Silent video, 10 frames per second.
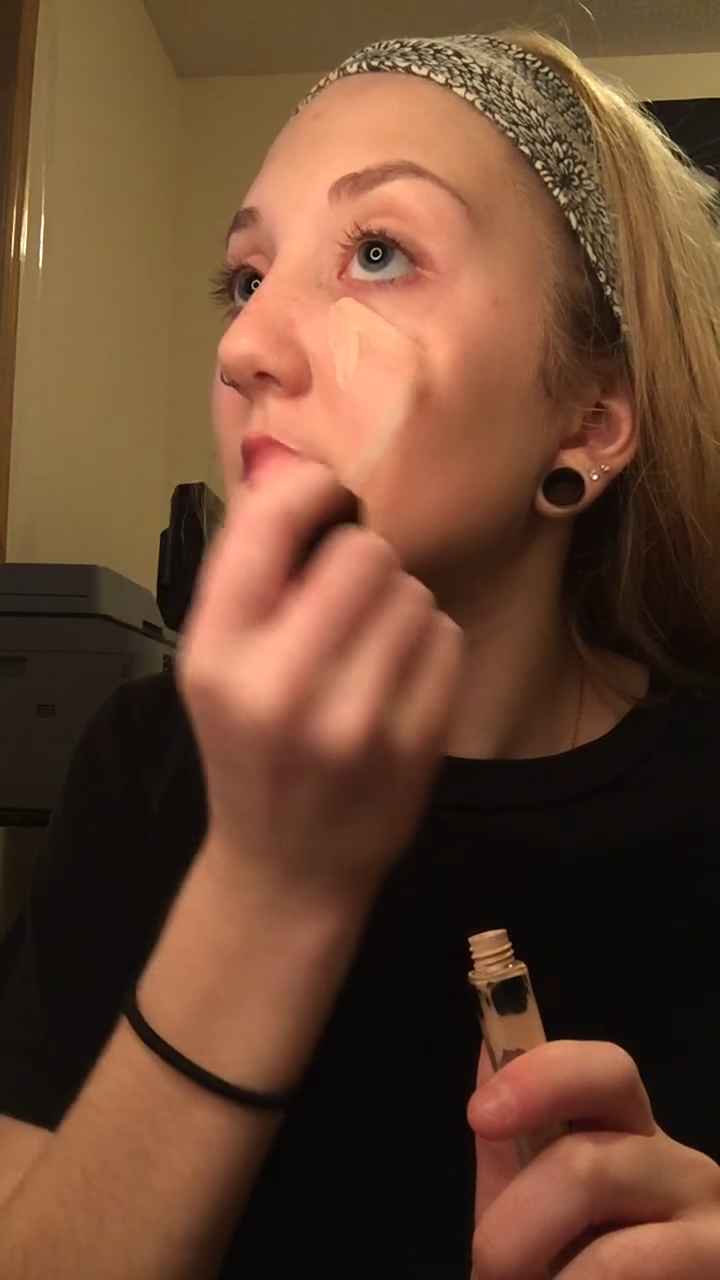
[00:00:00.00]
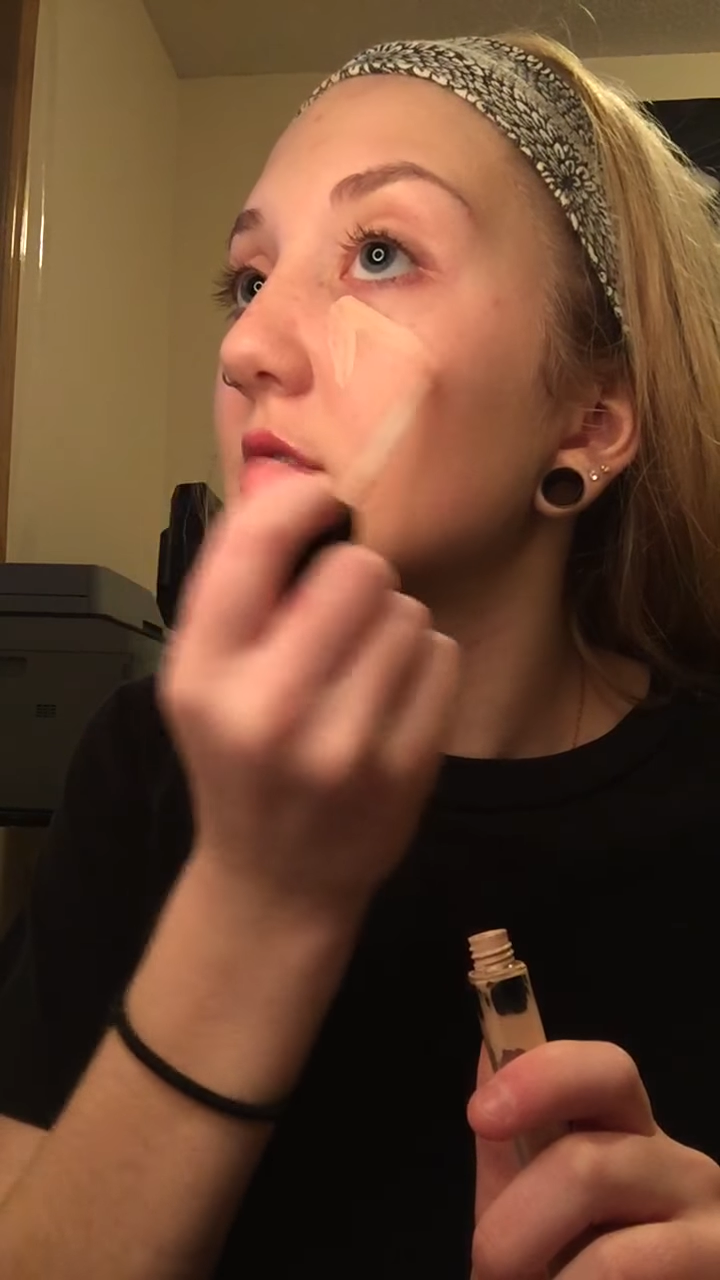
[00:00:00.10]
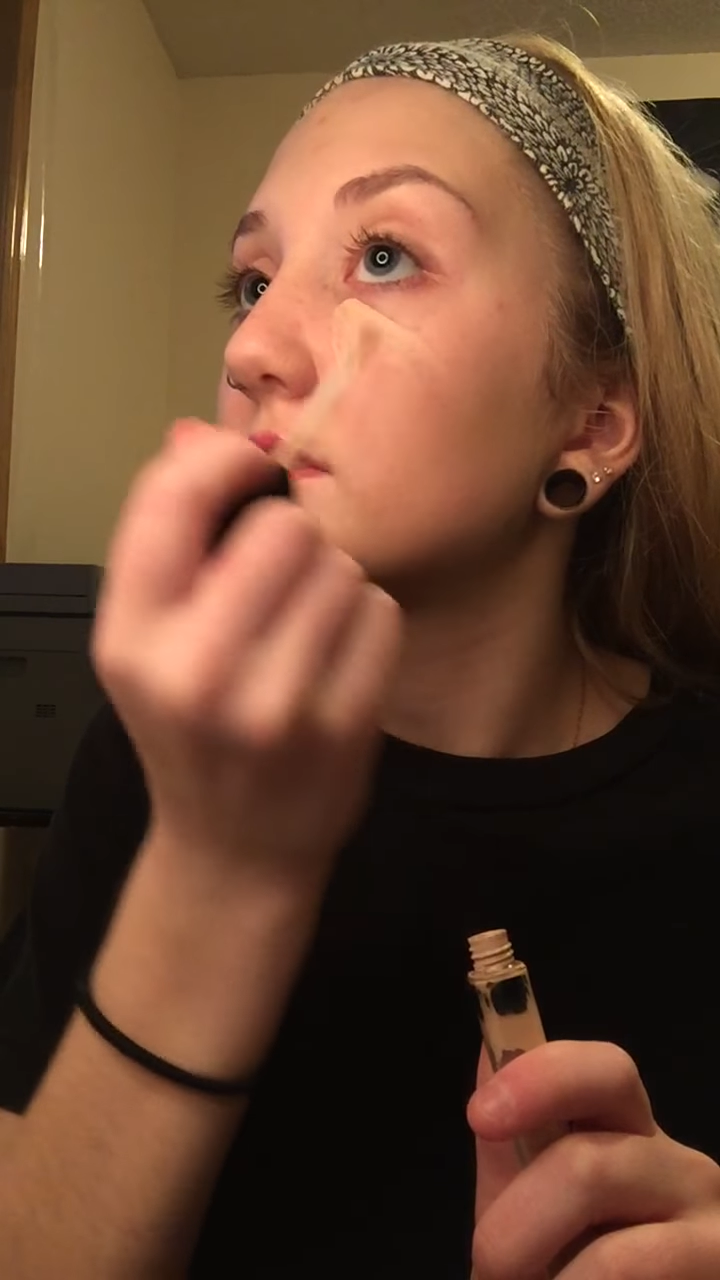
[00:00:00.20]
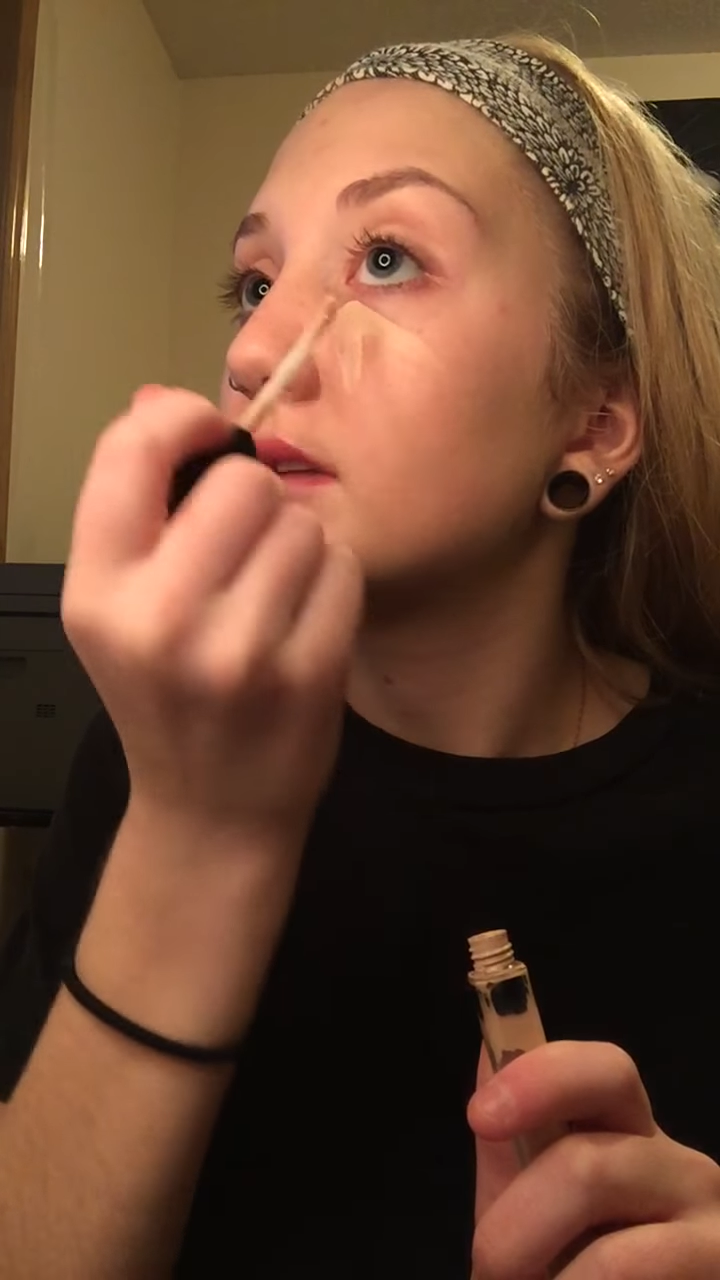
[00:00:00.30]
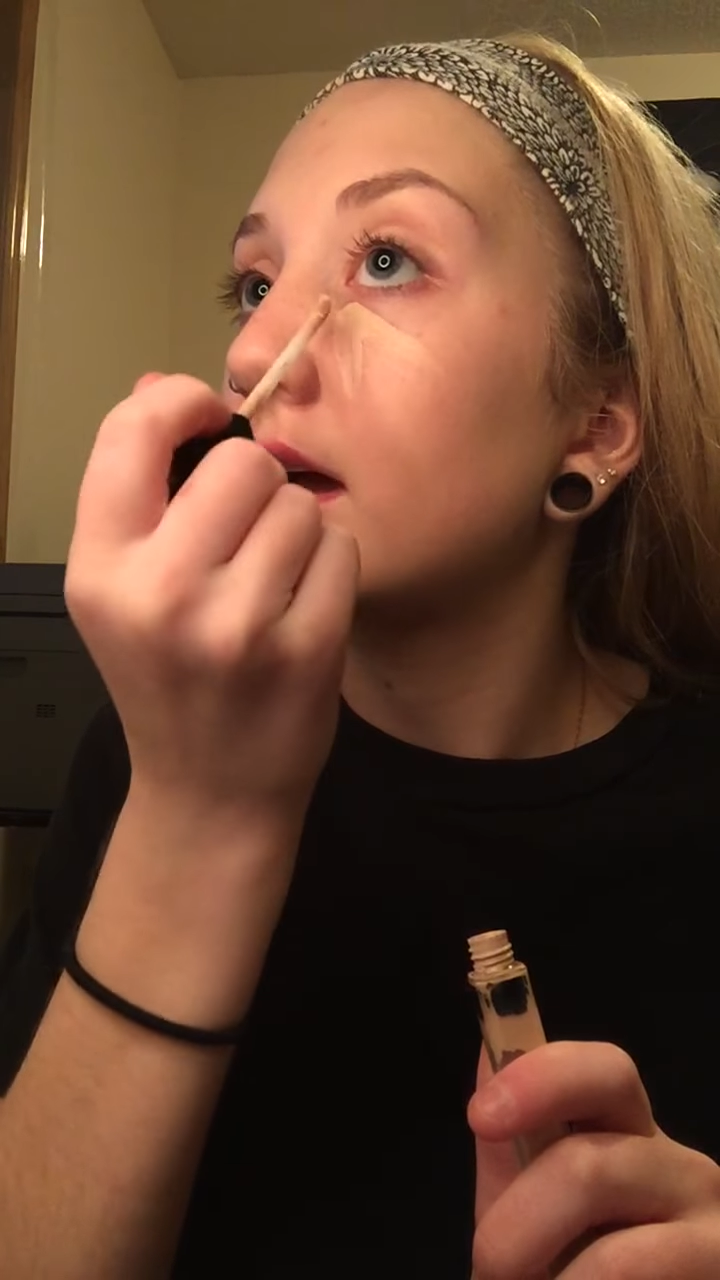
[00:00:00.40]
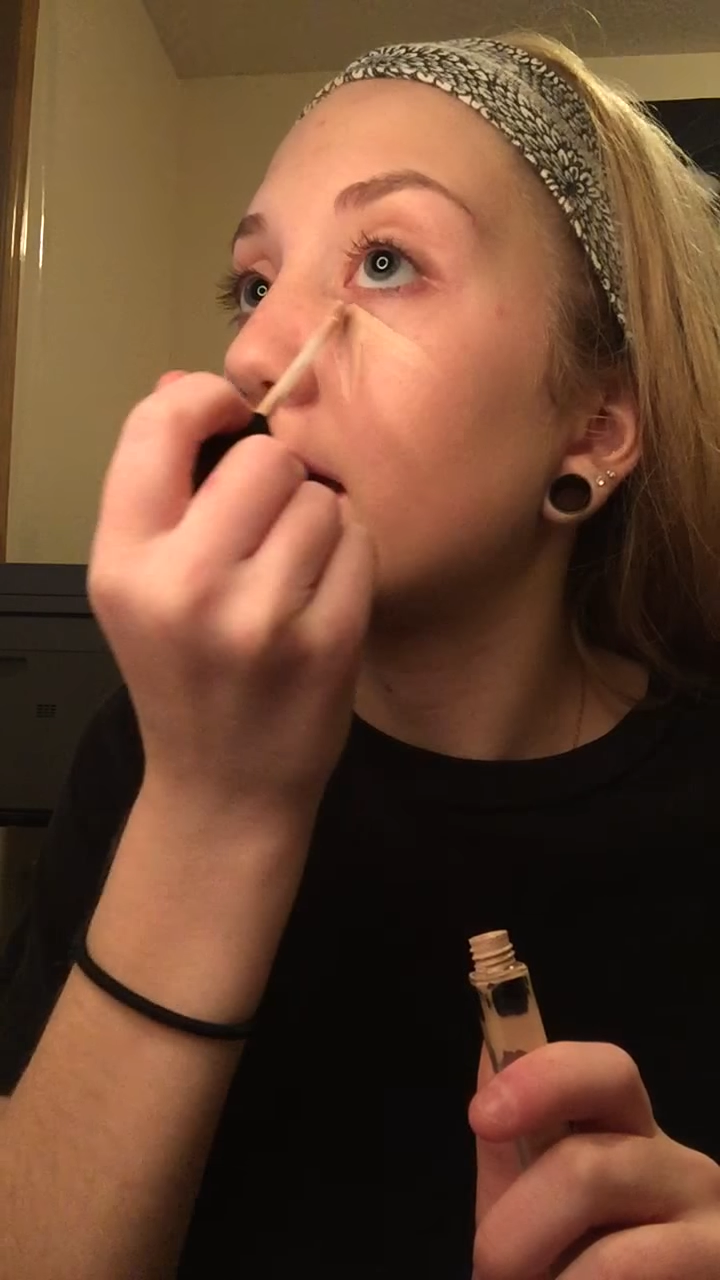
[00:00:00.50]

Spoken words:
Just